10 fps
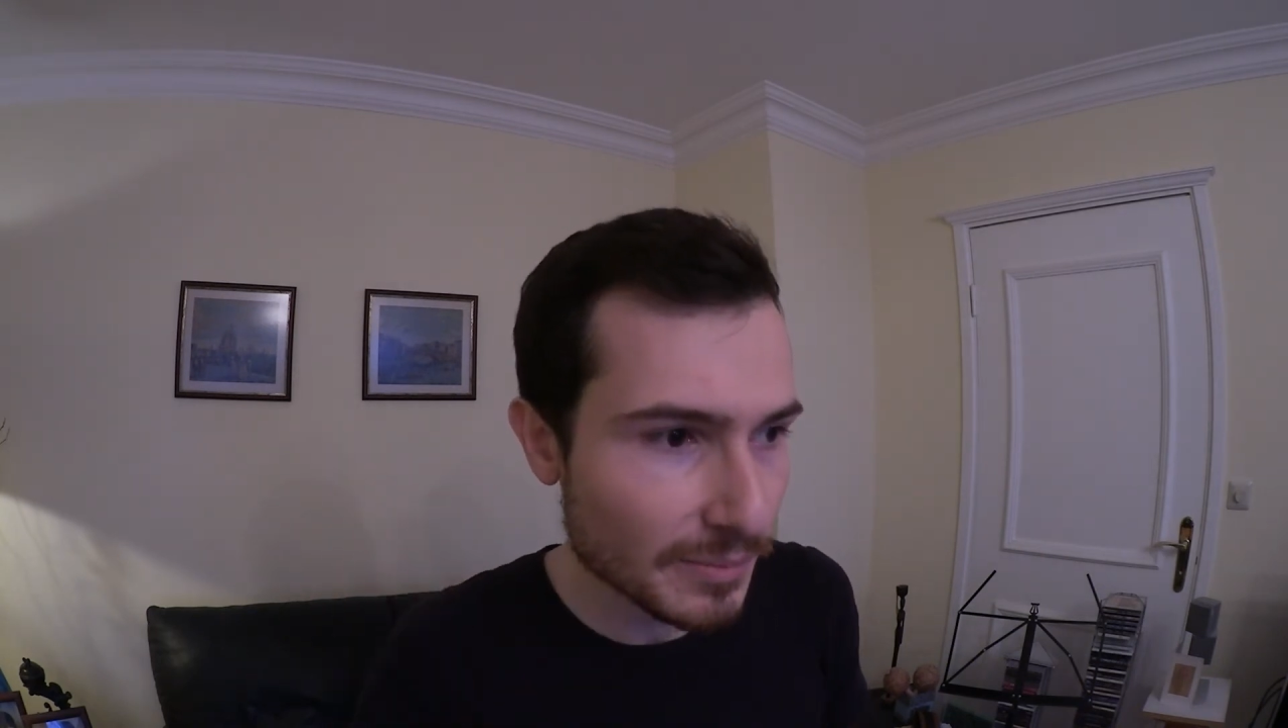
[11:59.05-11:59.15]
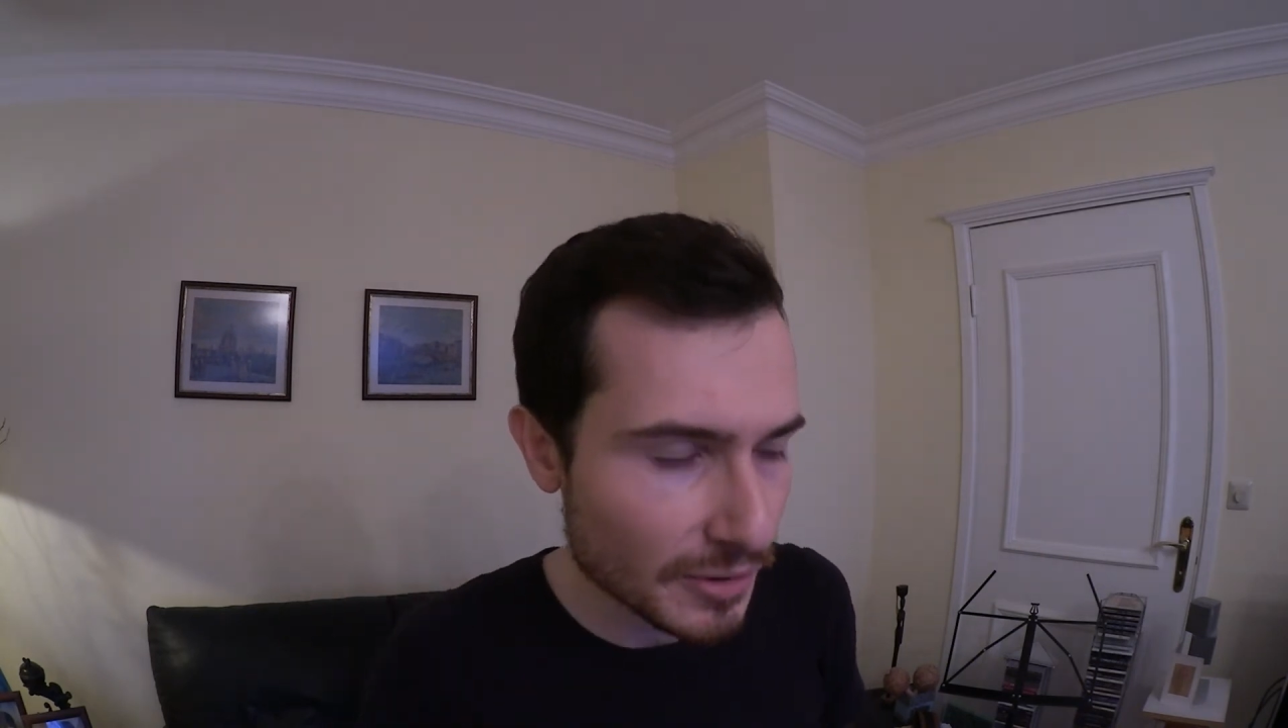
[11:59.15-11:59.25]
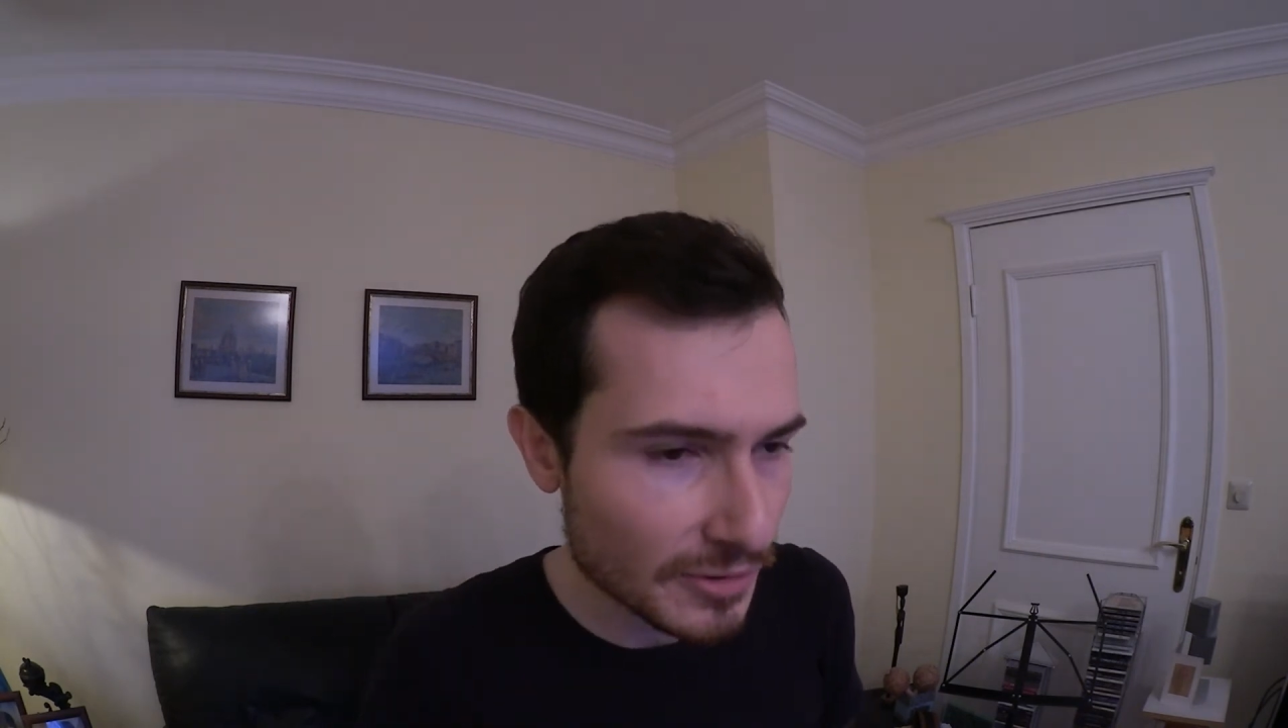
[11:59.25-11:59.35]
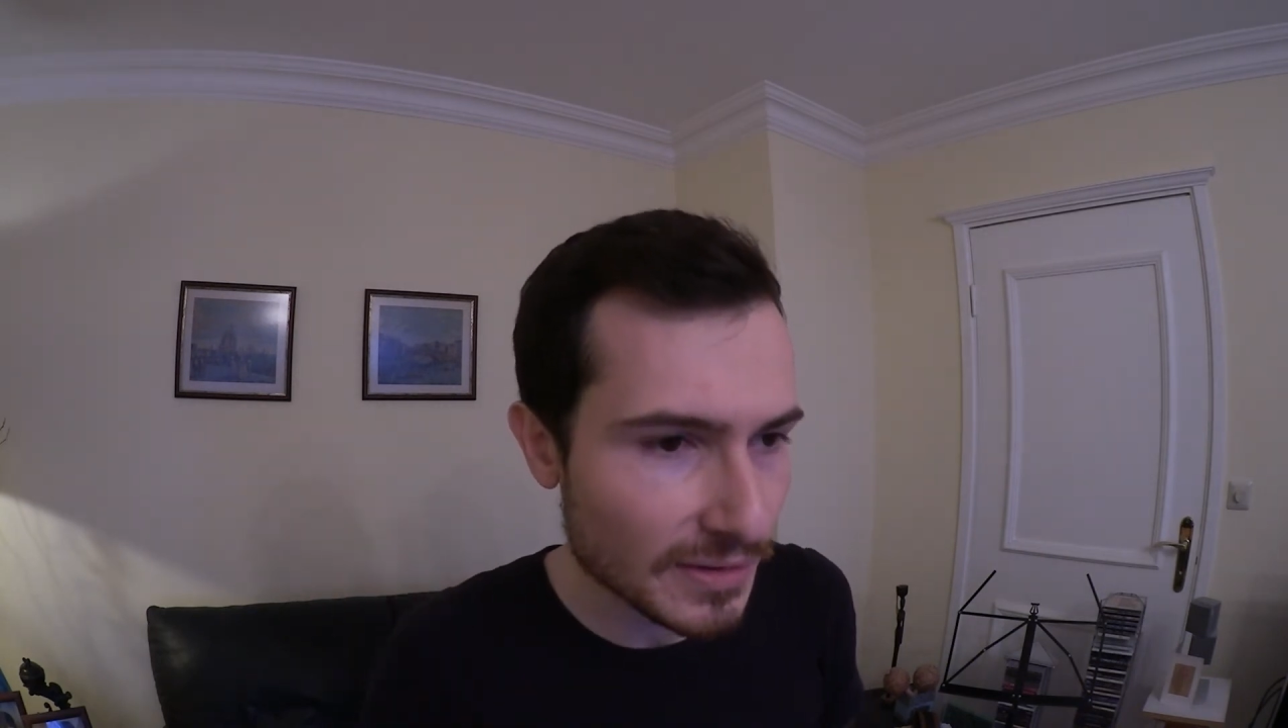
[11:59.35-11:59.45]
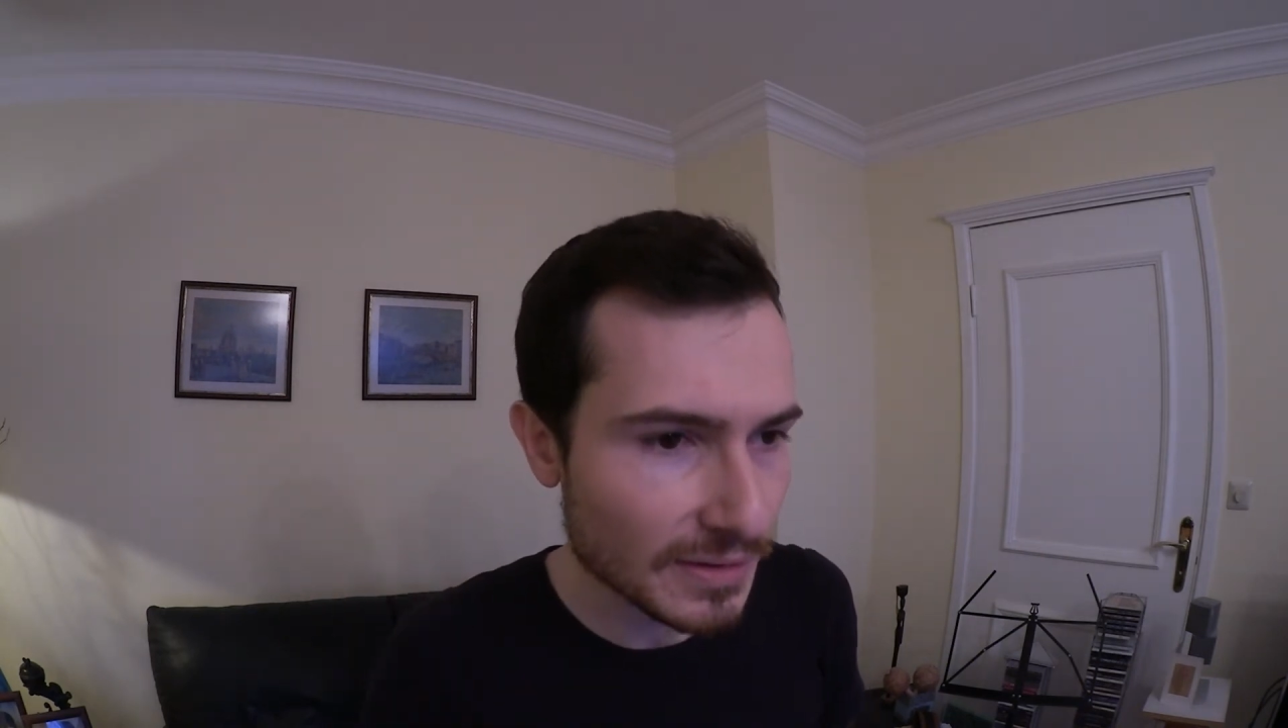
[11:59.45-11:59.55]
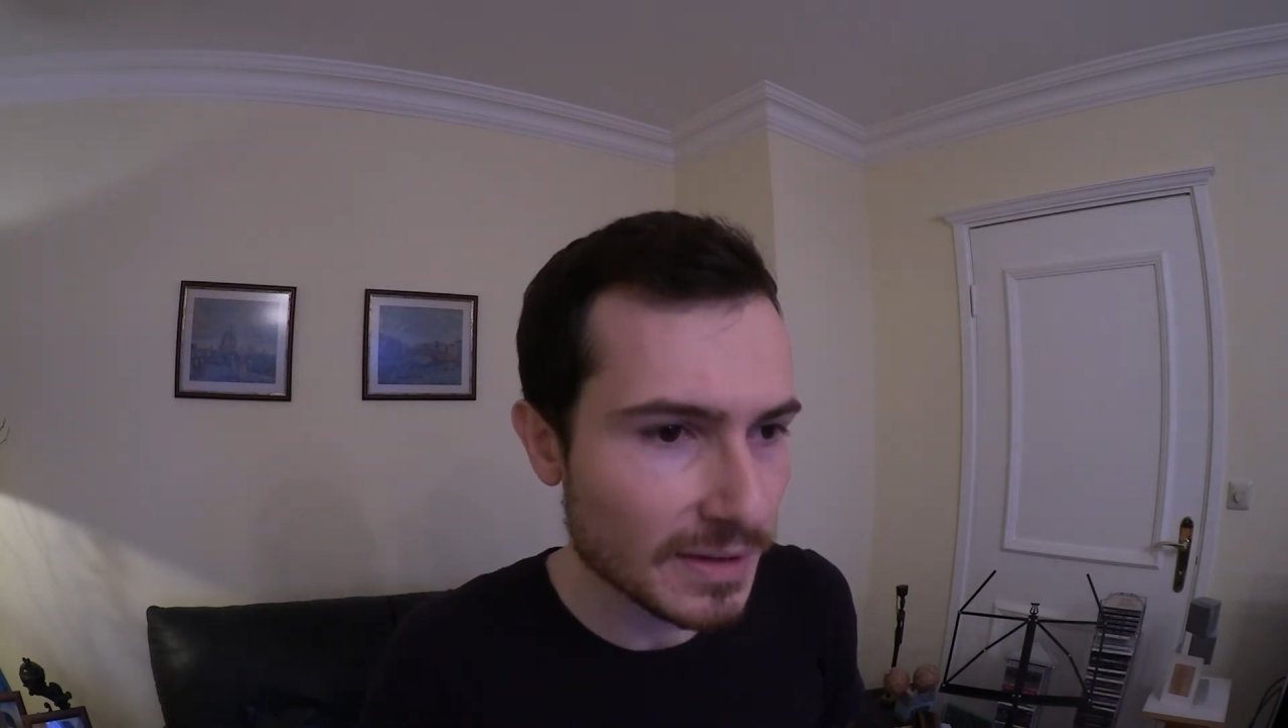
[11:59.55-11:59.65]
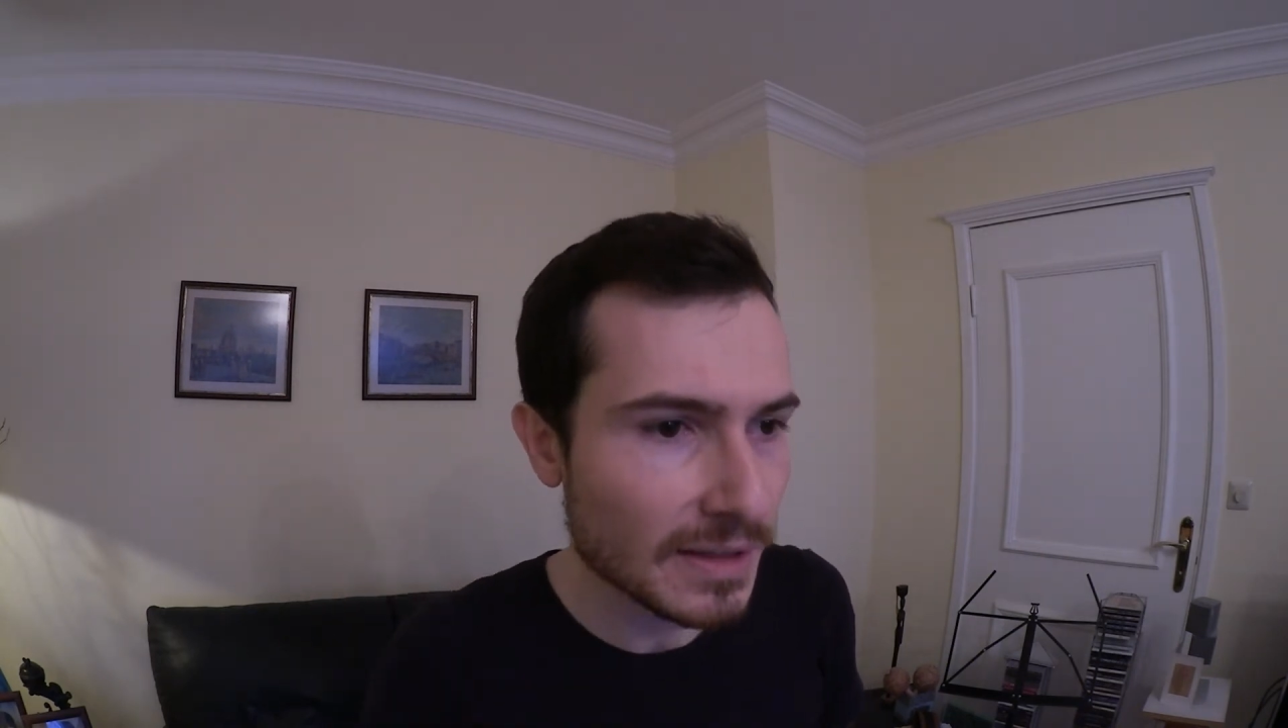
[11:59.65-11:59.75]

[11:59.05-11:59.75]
person,